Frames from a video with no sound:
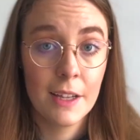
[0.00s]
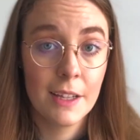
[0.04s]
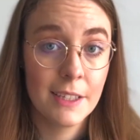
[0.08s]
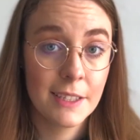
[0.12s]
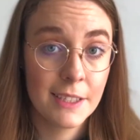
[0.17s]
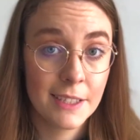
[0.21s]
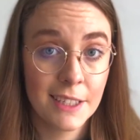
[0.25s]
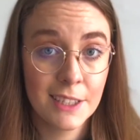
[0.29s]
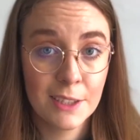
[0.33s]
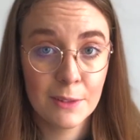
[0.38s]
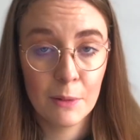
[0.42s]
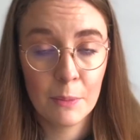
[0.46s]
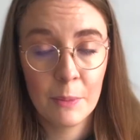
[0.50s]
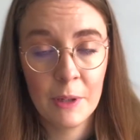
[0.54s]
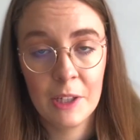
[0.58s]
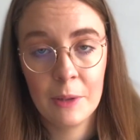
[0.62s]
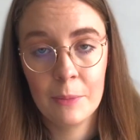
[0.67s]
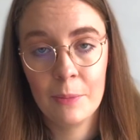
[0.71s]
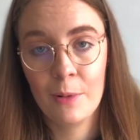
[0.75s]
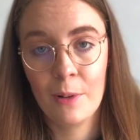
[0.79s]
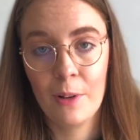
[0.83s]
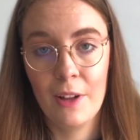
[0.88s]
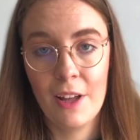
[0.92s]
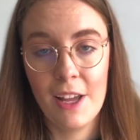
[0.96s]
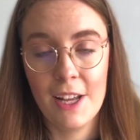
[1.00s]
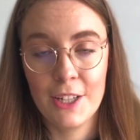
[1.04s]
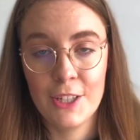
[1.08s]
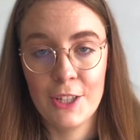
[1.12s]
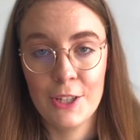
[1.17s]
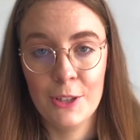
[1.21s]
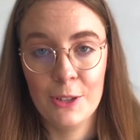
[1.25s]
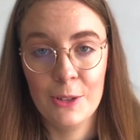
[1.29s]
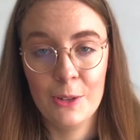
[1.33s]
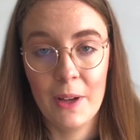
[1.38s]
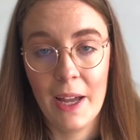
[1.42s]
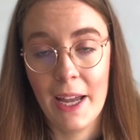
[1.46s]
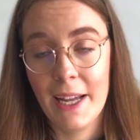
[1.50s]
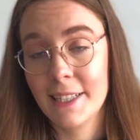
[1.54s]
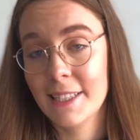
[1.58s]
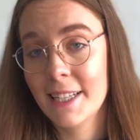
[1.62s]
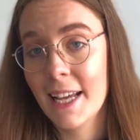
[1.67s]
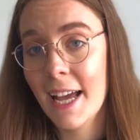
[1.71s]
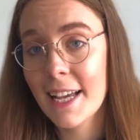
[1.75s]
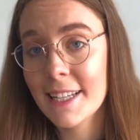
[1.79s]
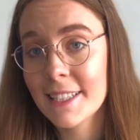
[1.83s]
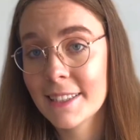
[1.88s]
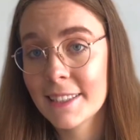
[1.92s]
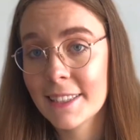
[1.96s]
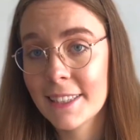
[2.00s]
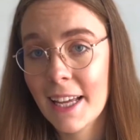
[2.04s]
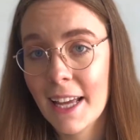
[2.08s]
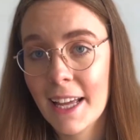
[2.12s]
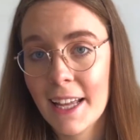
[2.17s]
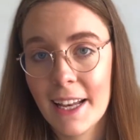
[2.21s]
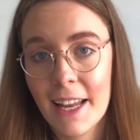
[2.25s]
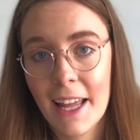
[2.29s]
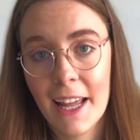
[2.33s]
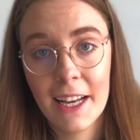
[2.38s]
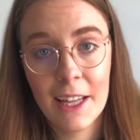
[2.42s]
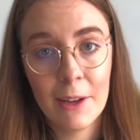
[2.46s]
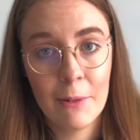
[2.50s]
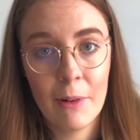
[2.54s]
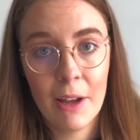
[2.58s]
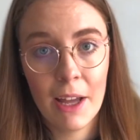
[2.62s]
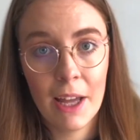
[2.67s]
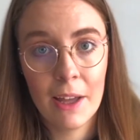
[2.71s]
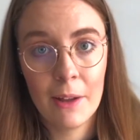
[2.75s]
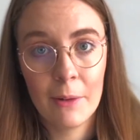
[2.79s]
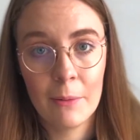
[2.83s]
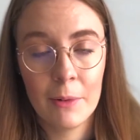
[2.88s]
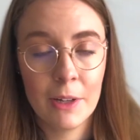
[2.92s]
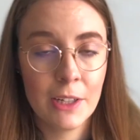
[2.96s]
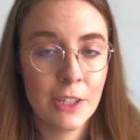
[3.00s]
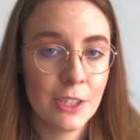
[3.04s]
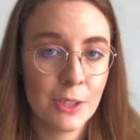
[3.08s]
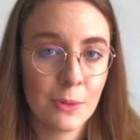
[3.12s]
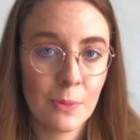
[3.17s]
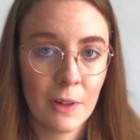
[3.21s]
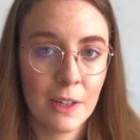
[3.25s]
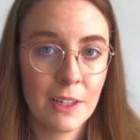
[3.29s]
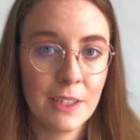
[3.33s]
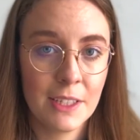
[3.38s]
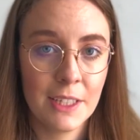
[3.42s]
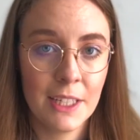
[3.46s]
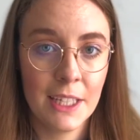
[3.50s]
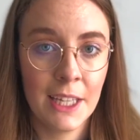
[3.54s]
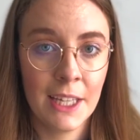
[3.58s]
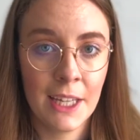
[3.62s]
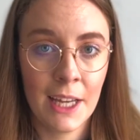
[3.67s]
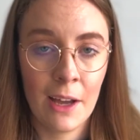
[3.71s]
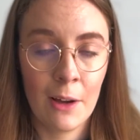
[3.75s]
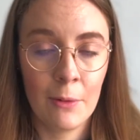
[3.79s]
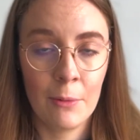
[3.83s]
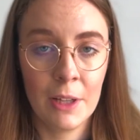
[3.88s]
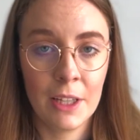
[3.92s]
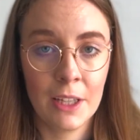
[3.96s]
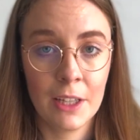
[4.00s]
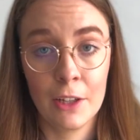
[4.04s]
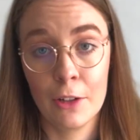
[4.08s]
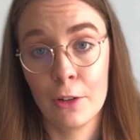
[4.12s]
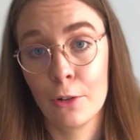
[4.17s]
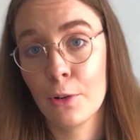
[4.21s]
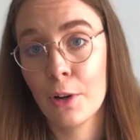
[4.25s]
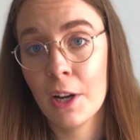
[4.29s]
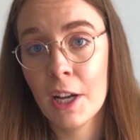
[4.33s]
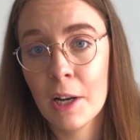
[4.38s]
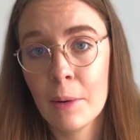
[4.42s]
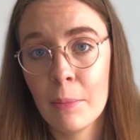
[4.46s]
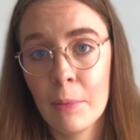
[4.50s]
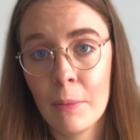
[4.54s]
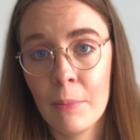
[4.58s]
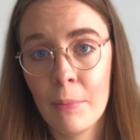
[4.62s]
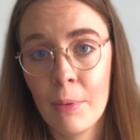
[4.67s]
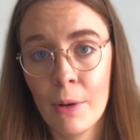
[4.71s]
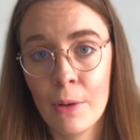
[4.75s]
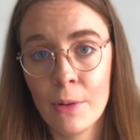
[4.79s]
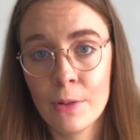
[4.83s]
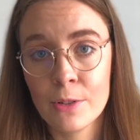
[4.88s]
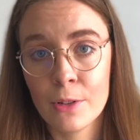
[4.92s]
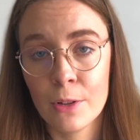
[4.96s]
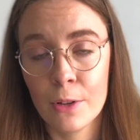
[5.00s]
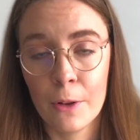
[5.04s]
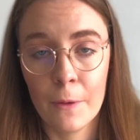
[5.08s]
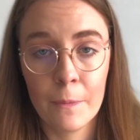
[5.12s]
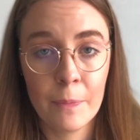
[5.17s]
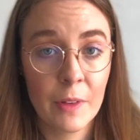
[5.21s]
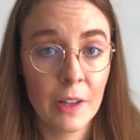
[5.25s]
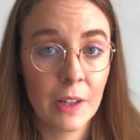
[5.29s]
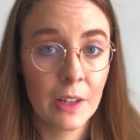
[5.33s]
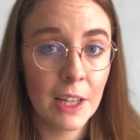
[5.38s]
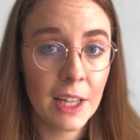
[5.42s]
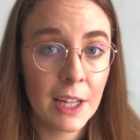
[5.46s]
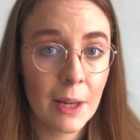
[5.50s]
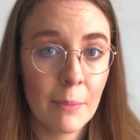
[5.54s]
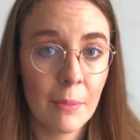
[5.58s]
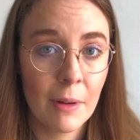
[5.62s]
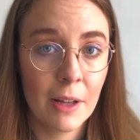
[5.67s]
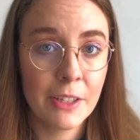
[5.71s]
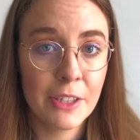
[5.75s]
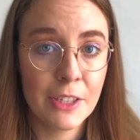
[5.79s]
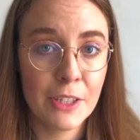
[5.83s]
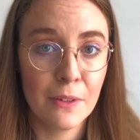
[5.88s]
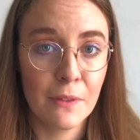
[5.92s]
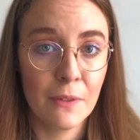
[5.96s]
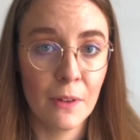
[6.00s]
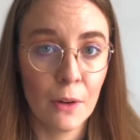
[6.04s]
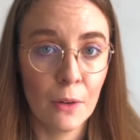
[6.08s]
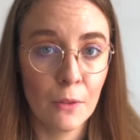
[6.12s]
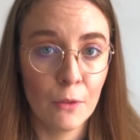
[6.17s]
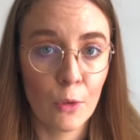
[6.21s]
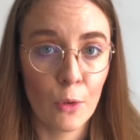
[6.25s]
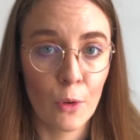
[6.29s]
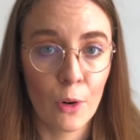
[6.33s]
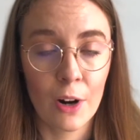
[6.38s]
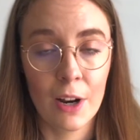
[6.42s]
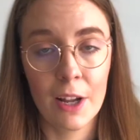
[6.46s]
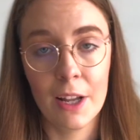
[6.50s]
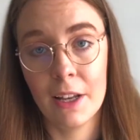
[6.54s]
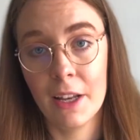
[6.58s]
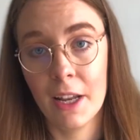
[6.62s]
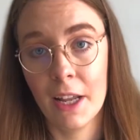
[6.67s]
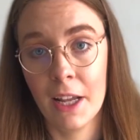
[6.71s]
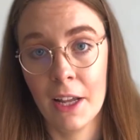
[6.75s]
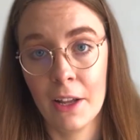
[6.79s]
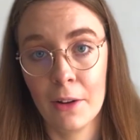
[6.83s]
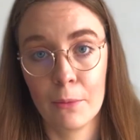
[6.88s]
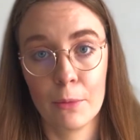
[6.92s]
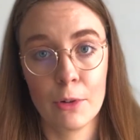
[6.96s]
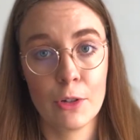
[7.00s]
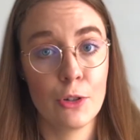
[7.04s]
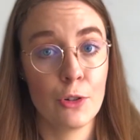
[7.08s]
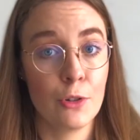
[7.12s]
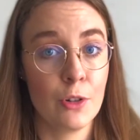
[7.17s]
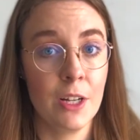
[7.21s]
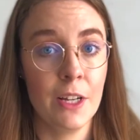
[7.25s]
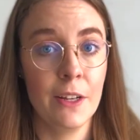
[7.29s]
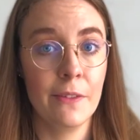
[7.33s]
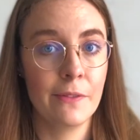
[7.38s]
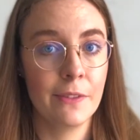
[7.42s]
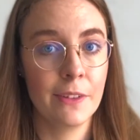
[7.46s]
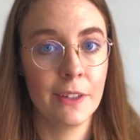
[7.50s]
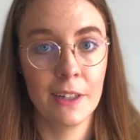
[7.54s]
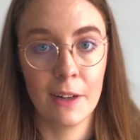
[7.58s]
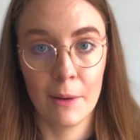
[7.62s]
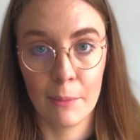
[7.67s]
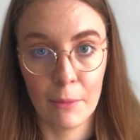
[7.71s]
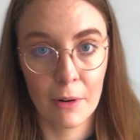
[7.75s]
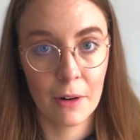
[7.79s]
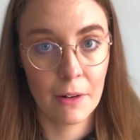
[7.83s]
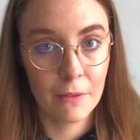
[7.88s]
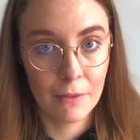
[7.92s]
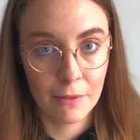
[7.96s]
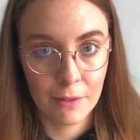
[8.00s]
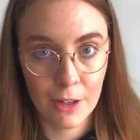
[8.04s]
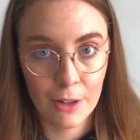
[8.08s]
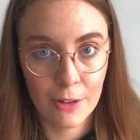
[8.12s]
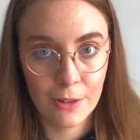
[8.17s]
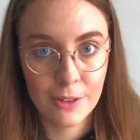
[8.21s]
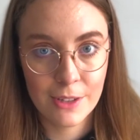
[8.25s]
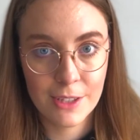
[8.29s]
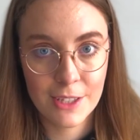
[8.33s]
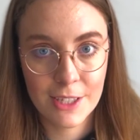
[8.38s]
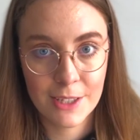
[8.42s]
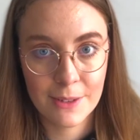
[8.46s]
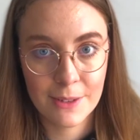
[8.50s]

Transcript: Since we'll be deploying to a testnet anyway, we just want to see how we can create a proposal, click a button to vote for it, and retrieve the number of votes.